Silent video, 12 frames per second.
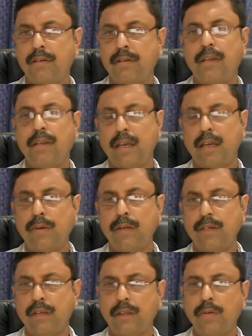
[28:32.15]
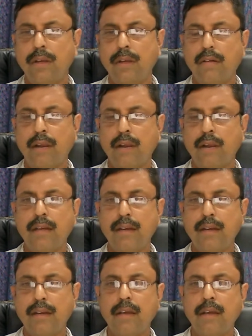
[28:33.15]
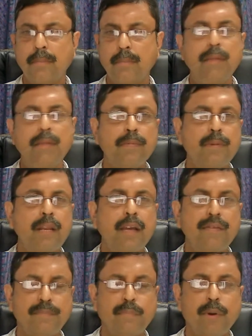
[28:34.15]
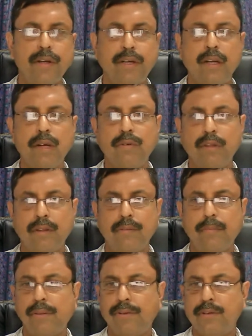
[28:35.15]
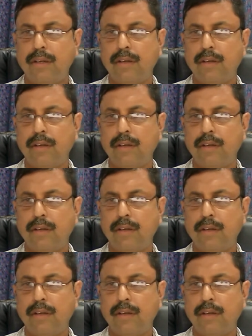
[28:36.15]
Yeah, you are right, and many people have pointed out this mistake.